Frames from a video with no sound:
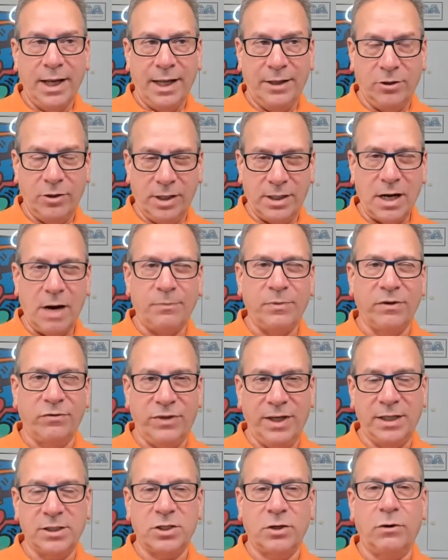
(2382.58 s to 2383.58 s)
There are a couple of
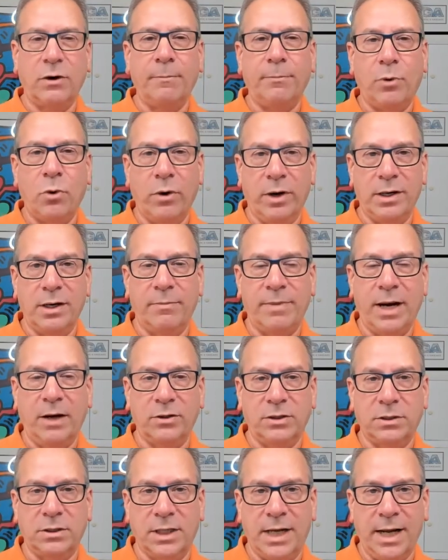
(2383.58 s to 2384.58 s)
things that are important about
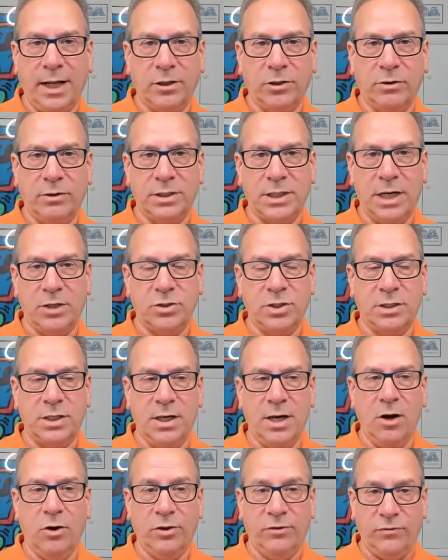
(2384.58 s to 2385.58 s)
calendarization to
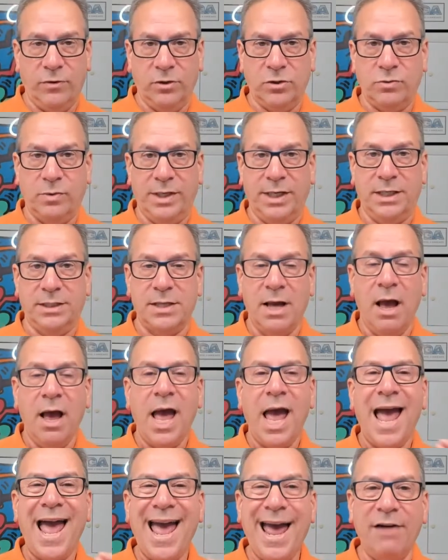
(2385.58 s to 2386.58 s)
know. The first one is
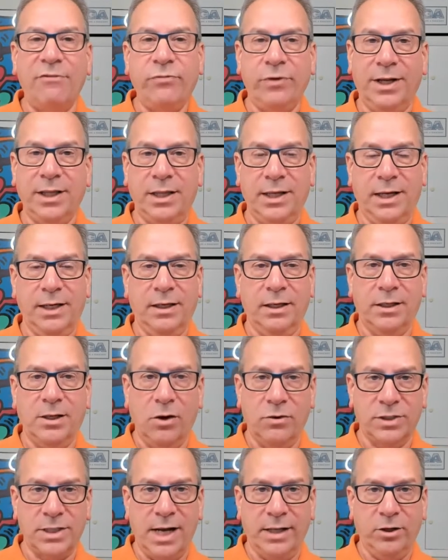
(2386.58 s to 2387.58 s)
everything
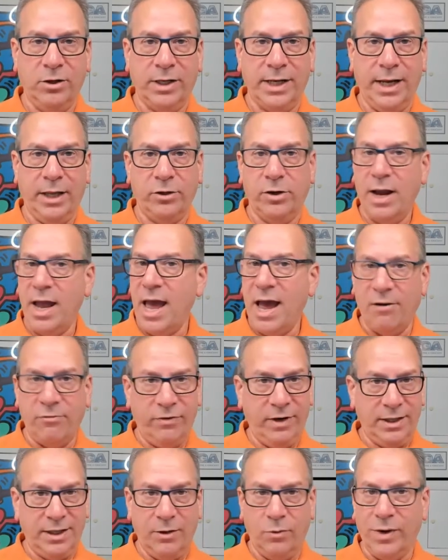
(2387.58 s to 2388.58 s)
goes on your calendar.
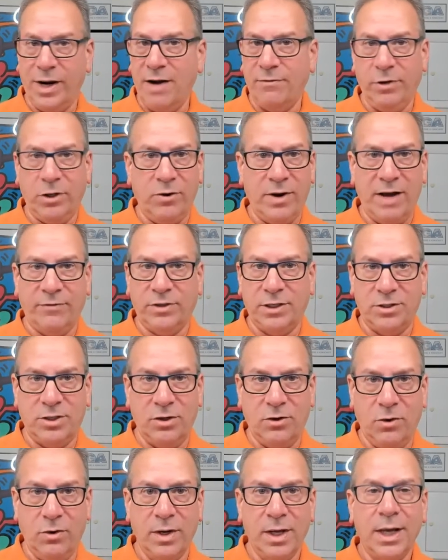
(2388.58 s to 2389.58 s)
Everything, whatever you have to
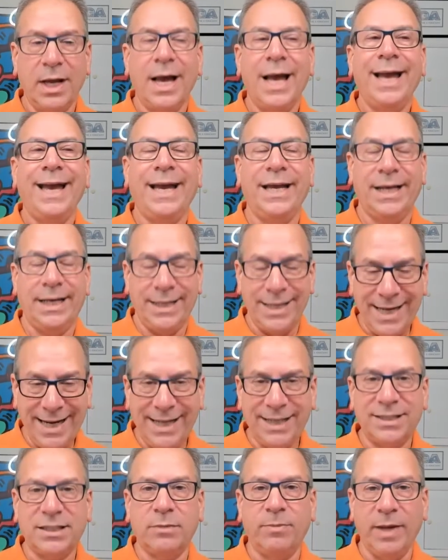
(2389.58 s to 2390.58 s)
do, it
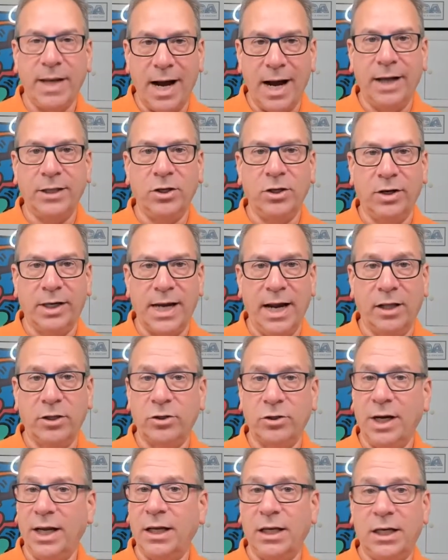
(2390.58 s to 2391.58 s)
needs to be on your
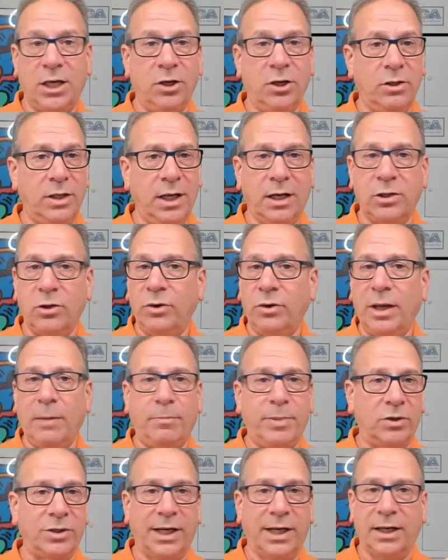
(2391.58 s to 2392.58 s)
calendar, including
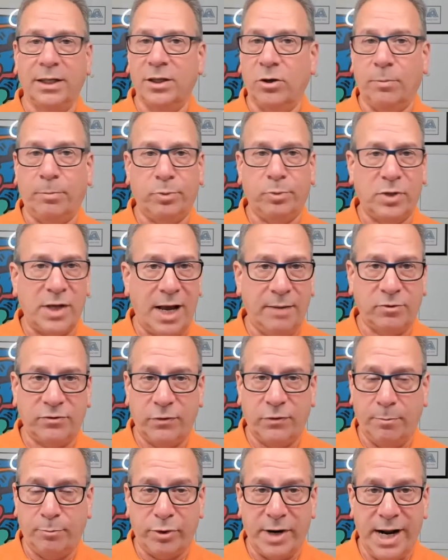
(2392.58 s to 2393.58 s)
building in little times
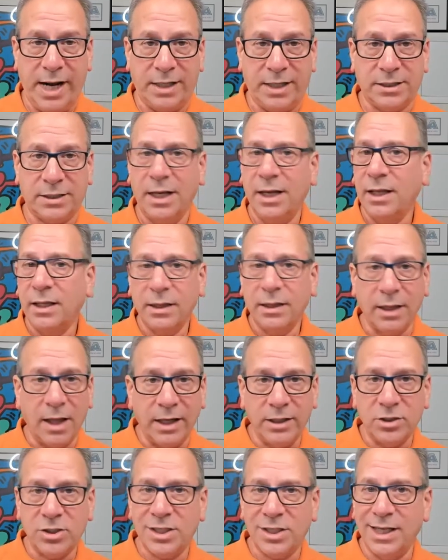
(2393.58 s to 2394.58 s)
for breaks,
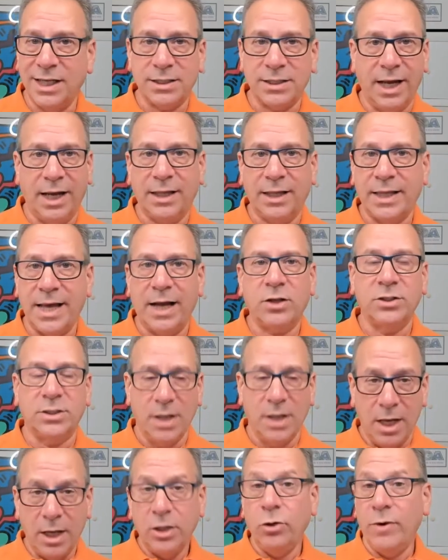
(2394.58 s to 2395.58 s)
lunch, things like that, because
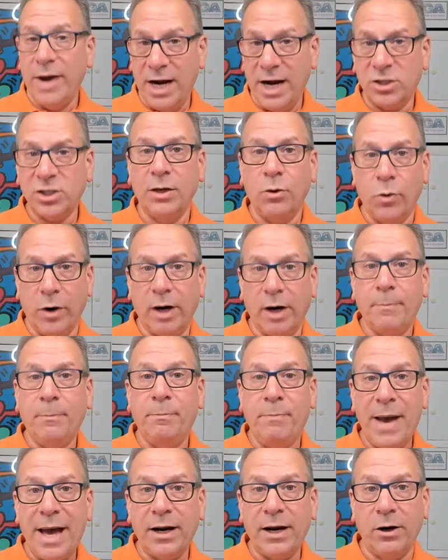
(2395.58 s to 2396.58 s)
you actually work
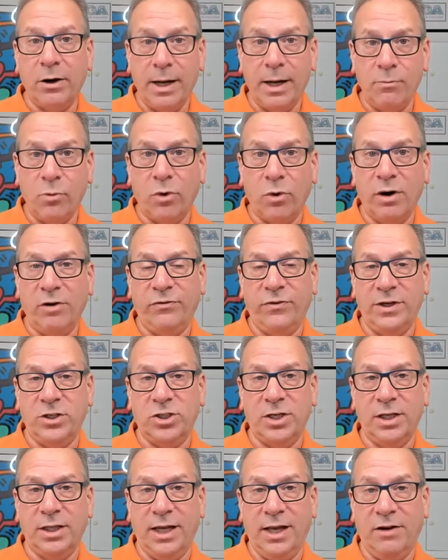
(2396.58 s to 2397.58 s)
better and more
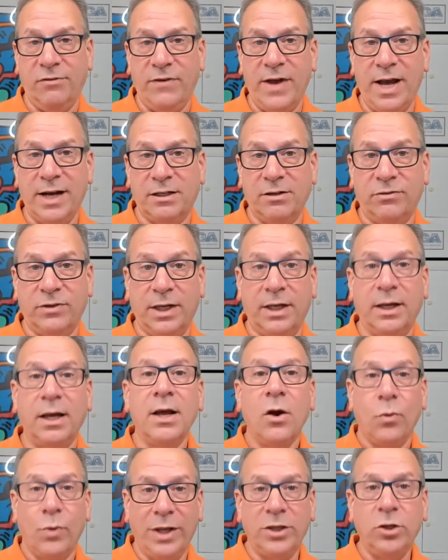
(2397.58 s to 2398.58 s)
efficiently and effectively
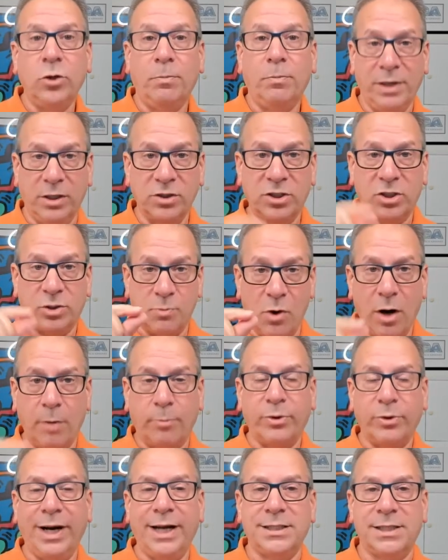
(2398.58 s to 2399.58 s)
when you build small
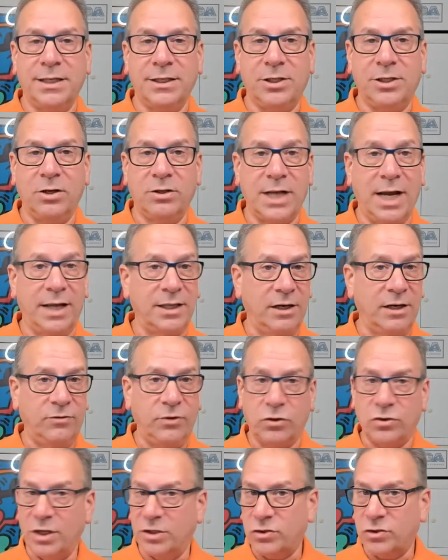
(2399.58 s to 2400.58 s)
breaks into your day than if you
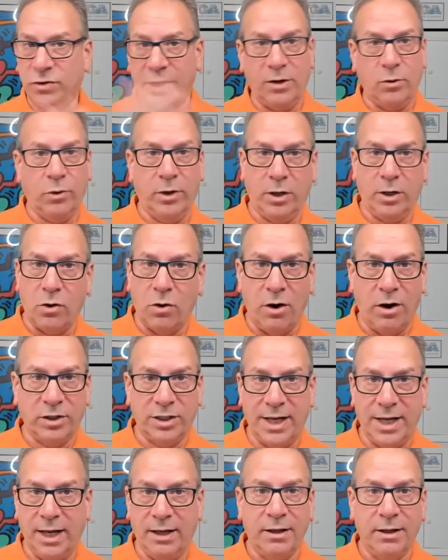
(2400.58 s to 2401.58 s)
just try to work all
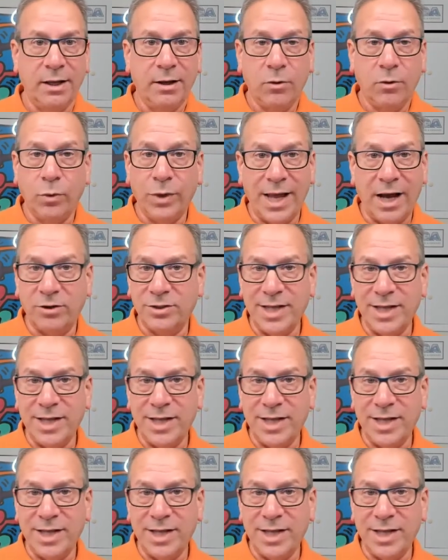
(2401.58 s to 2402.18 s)
day without